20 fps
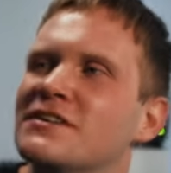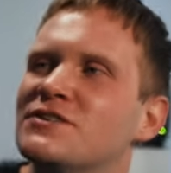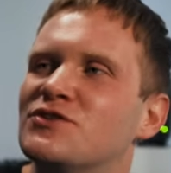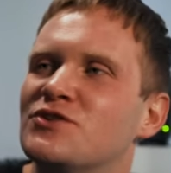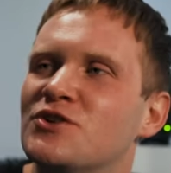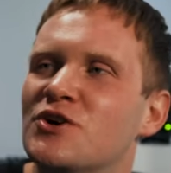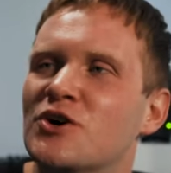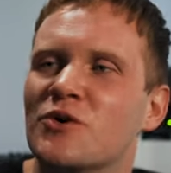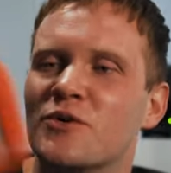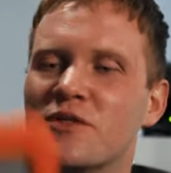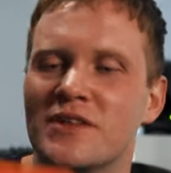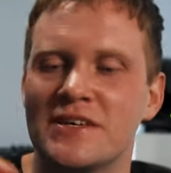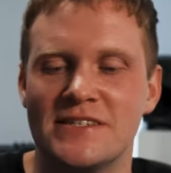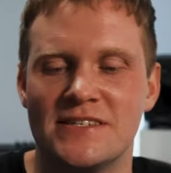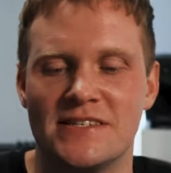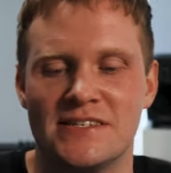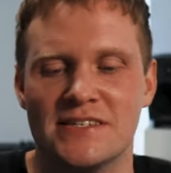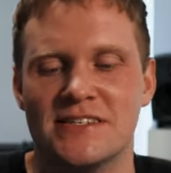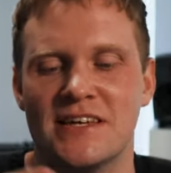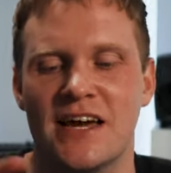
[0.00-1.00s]
you know,
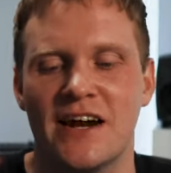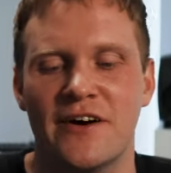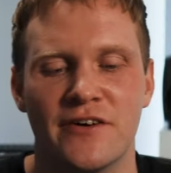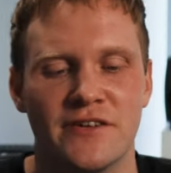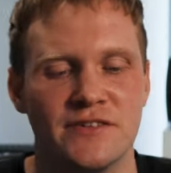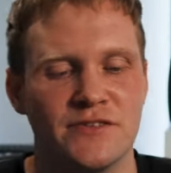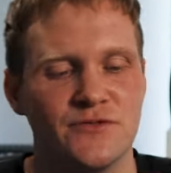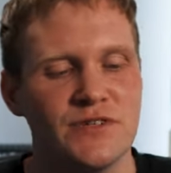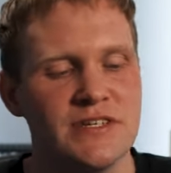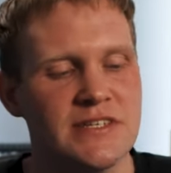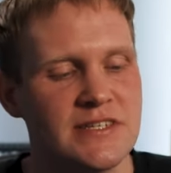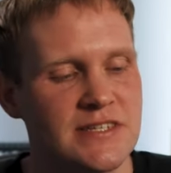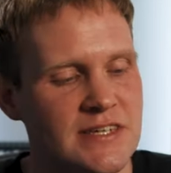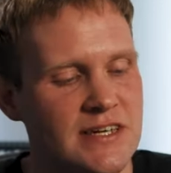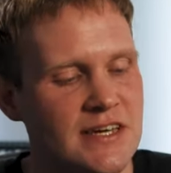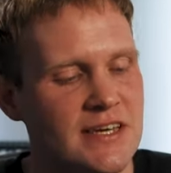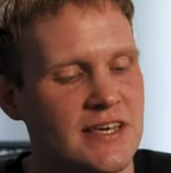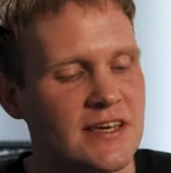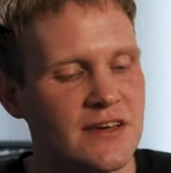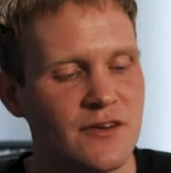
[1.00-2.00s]
this
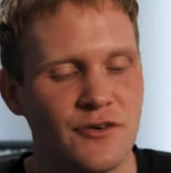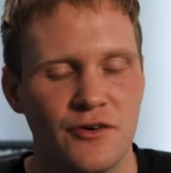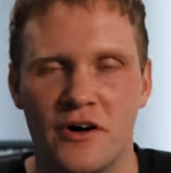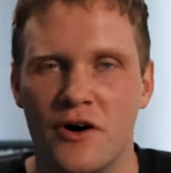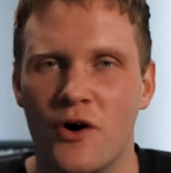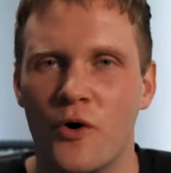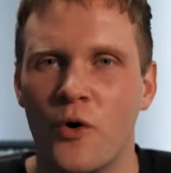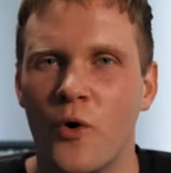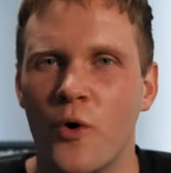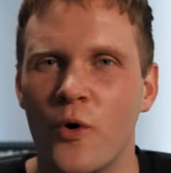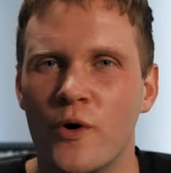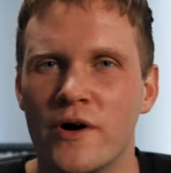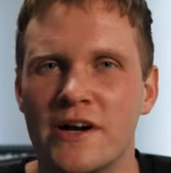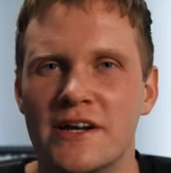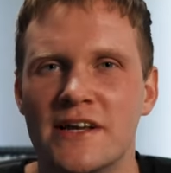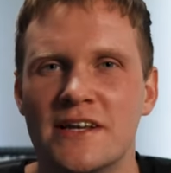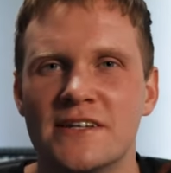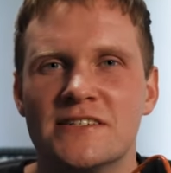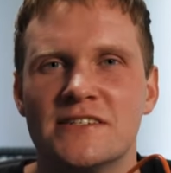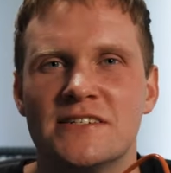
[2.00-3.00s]
characteristic
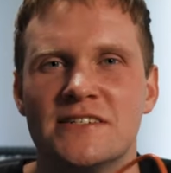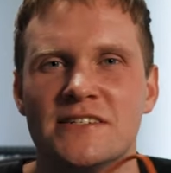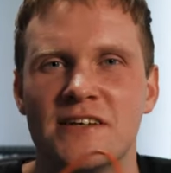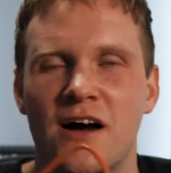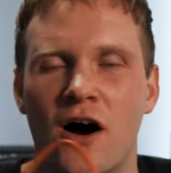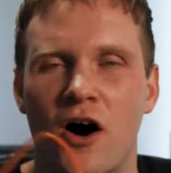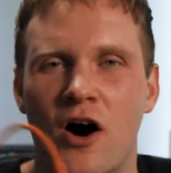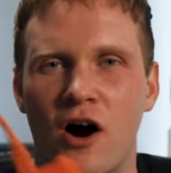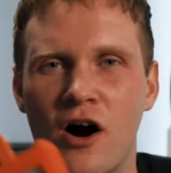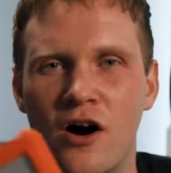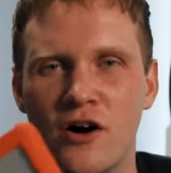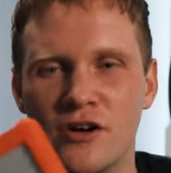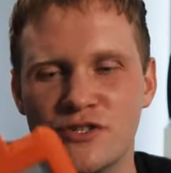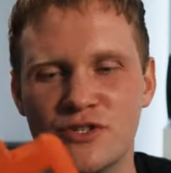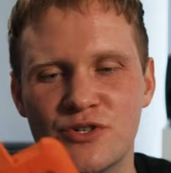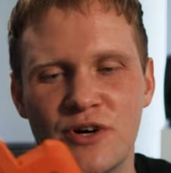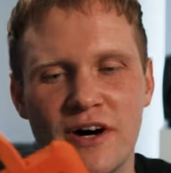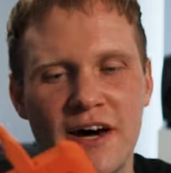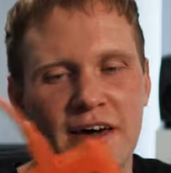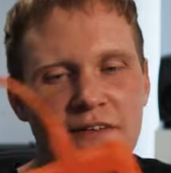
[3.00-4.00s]
orange hard
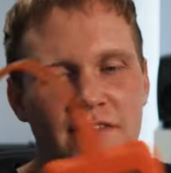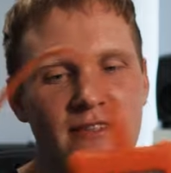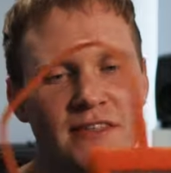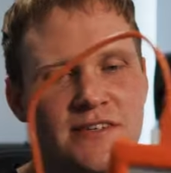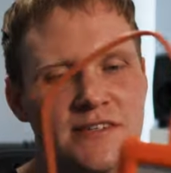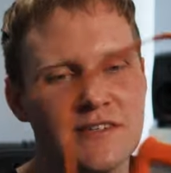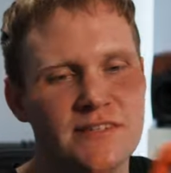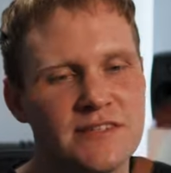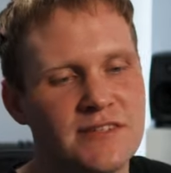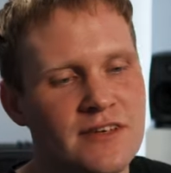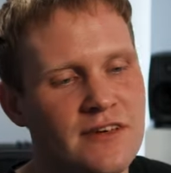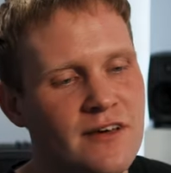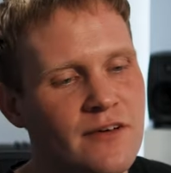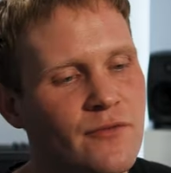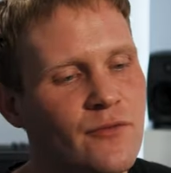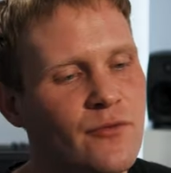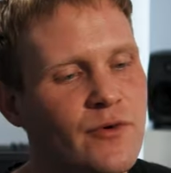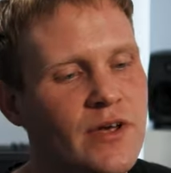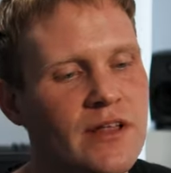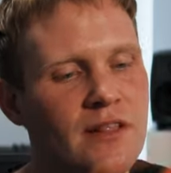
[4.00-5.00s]
drive. This is
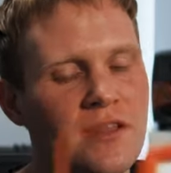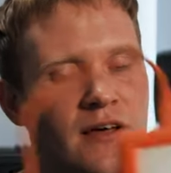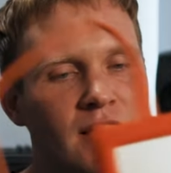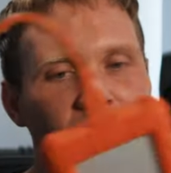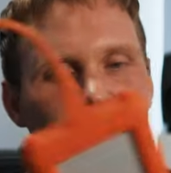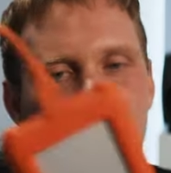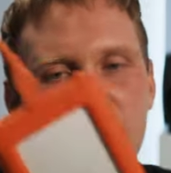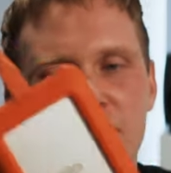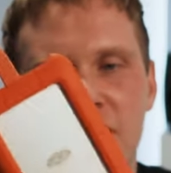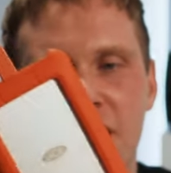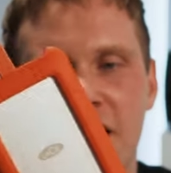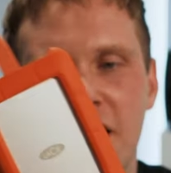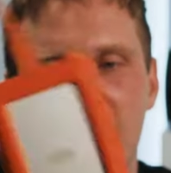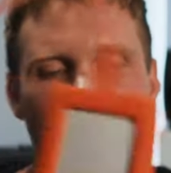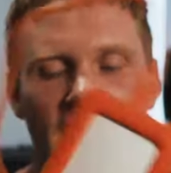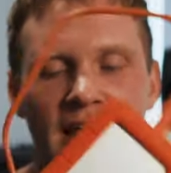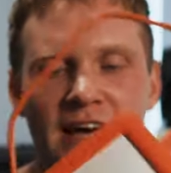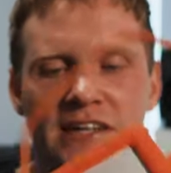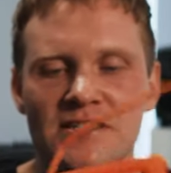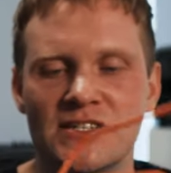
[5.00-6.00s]
really a living
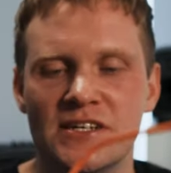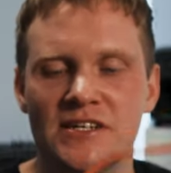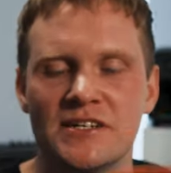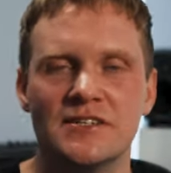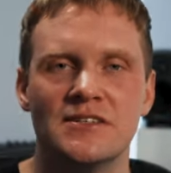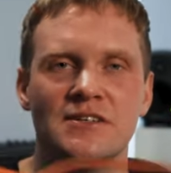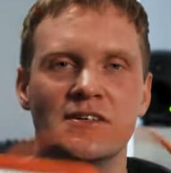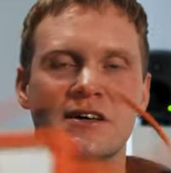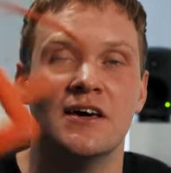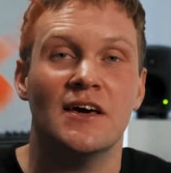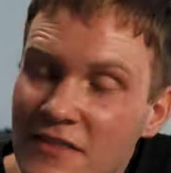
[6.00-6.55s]
legend.